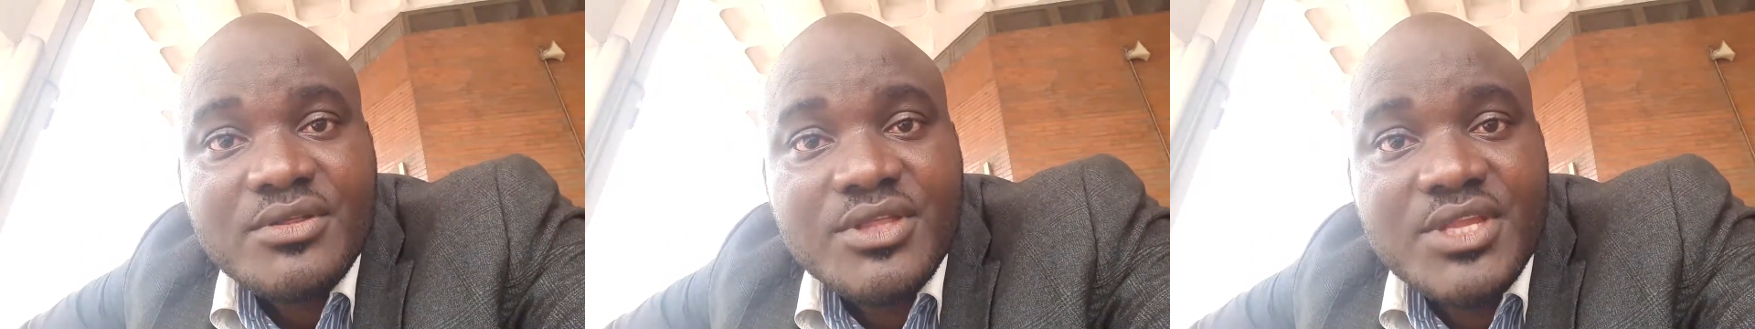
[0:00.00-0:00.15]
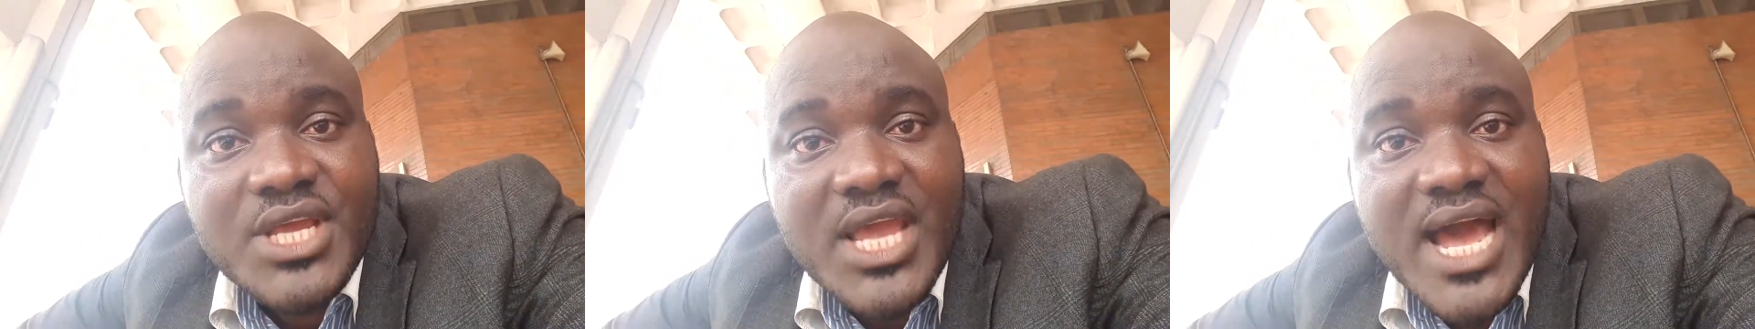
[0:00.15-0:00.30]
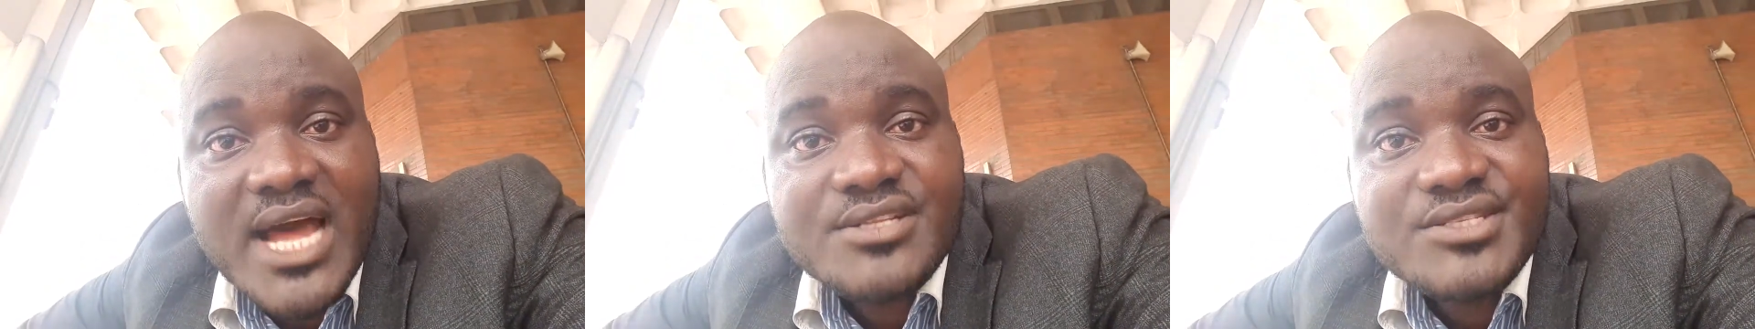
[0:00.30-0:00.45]

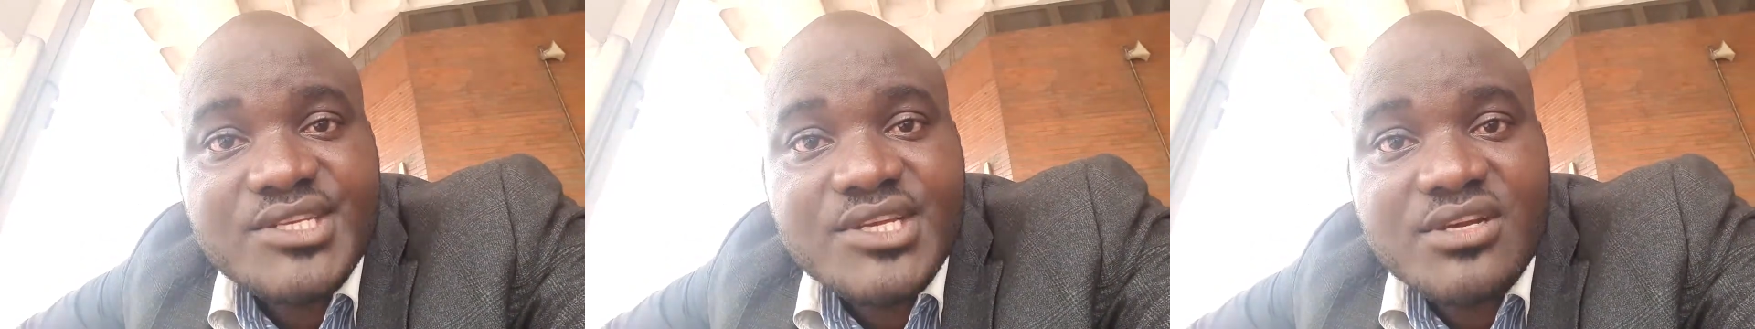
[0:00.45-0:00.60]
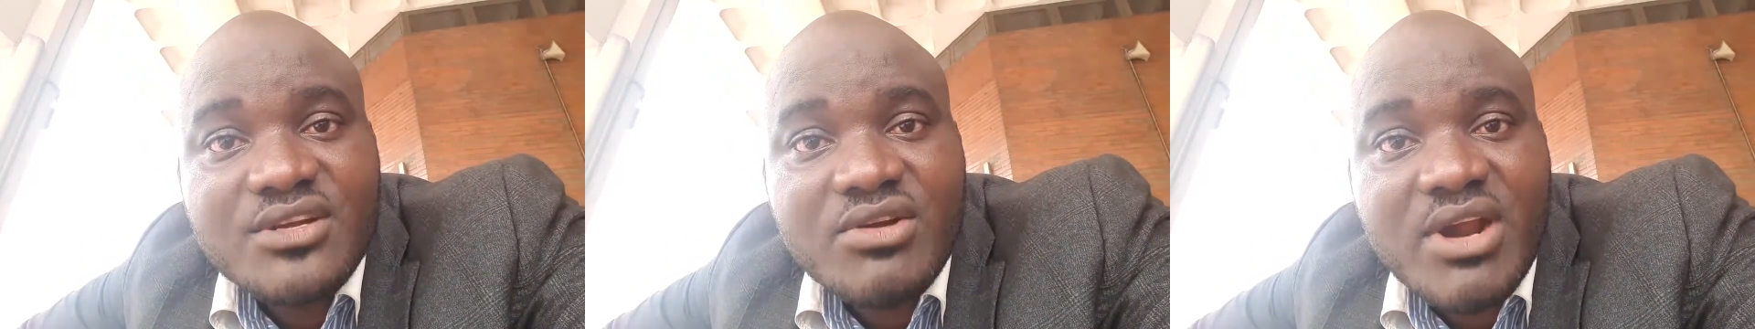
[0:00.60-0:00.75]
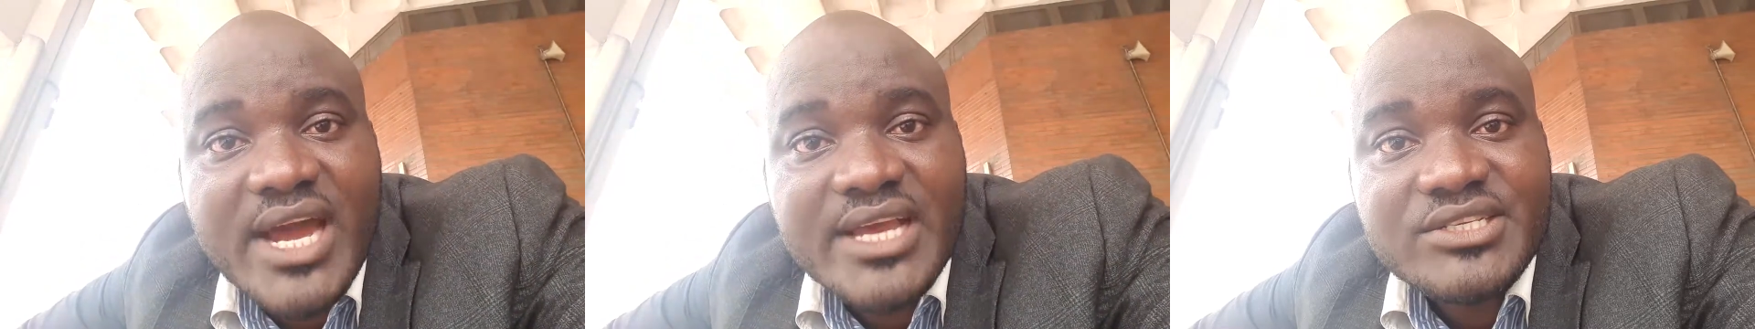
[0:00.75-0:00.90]
the
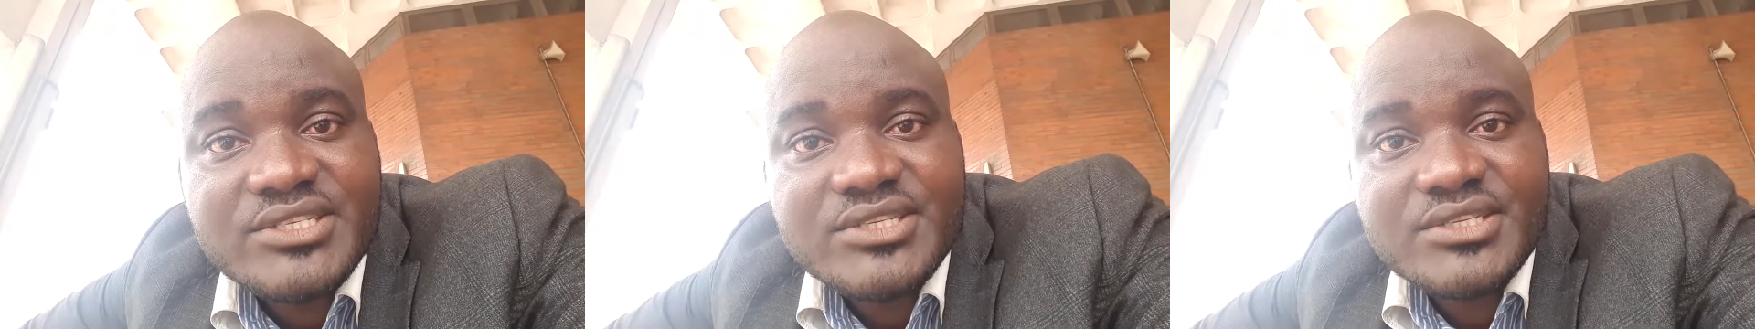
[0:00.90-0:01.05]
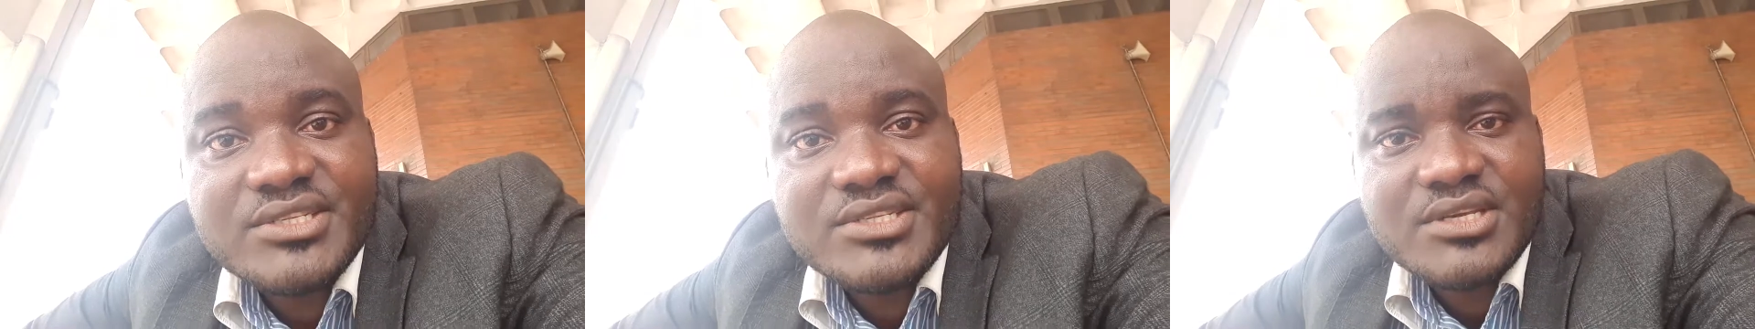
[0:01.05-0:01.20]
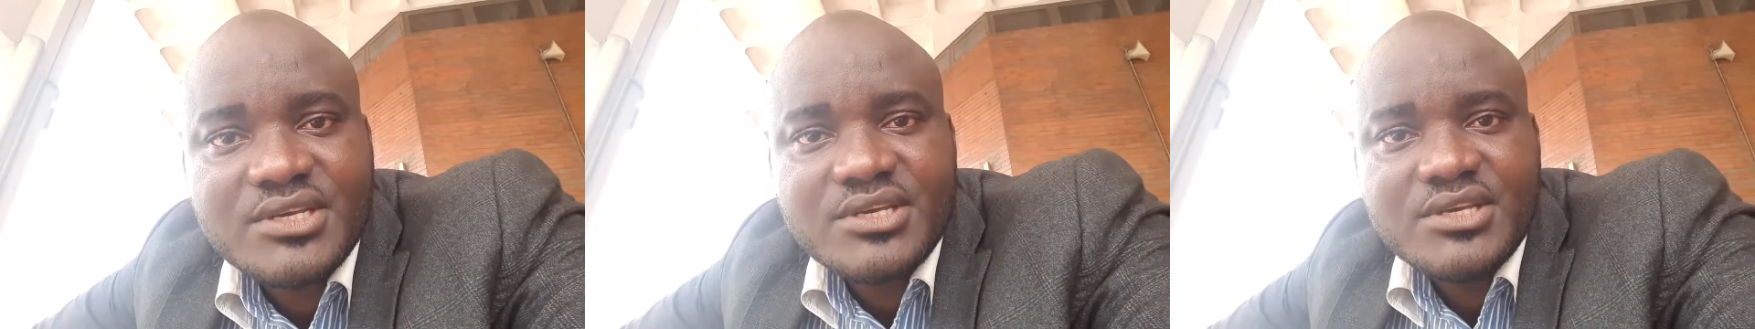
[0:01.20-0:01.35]

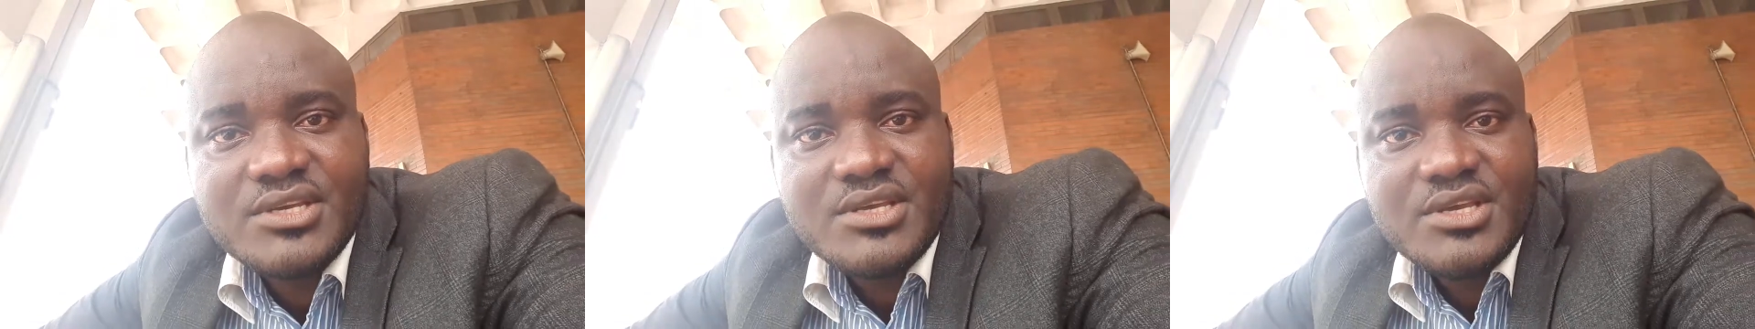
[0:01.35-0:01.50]
Antichrist.